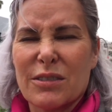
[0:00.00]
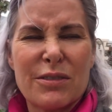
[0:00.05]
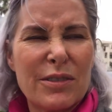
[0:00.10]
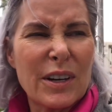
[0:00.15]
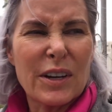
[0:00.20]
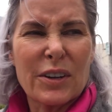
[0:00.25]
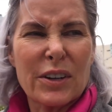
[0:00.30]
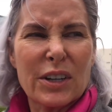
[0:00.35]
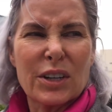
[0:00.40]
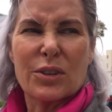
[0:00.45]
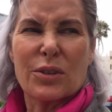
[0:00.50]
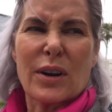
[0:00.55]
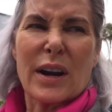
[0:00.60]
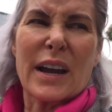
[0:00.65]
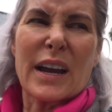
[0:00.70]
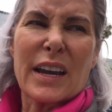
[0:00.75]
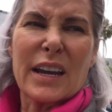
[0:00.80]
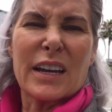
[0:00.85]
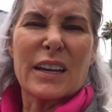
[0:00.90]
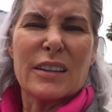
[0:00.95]
very
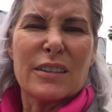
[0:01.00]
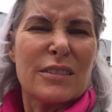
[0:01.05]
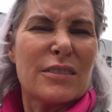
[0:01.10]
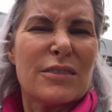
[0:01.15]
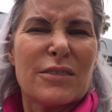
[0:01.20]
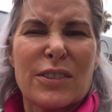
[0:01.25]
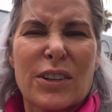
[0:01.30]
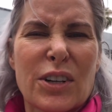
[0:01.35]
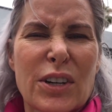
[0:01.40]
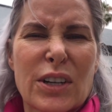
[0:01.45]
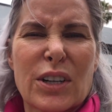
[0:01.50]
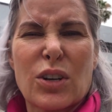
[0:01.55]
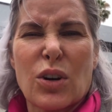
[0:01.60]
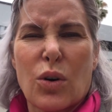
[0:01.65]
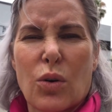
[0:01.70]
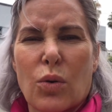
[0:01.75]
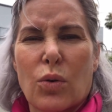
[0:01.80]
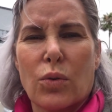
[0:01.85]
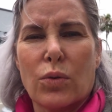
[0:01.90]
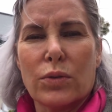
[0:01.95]
gray, very
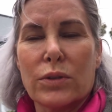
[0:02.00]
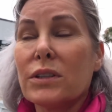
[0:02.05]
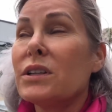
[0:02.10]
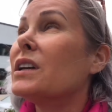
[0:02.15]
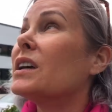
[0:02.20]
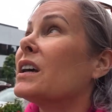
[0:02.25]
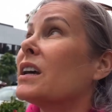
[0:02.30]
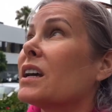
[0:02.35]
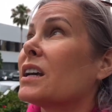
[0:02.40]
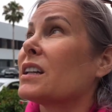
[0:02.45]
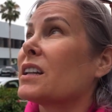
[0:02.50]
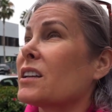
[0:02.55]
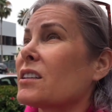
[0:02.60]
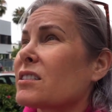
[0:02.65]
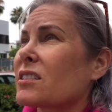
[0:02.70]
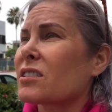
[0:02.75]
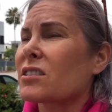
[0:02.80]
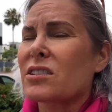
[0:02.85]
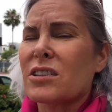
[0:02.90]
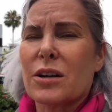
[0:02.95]
cold. At
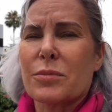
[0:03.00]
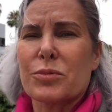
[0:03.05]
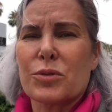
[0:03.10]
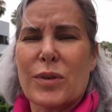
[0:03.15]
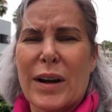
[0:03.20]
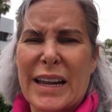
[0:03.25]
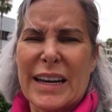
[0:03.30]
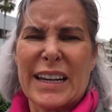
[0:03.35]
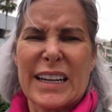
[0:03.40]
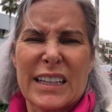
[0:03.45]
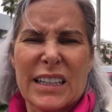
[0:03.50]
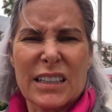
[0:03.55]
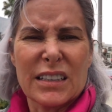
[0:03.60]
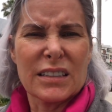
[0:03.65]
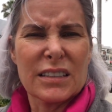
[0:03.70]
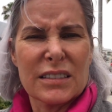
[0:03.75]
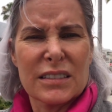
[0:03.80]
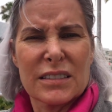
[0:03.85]
least it stopped raining.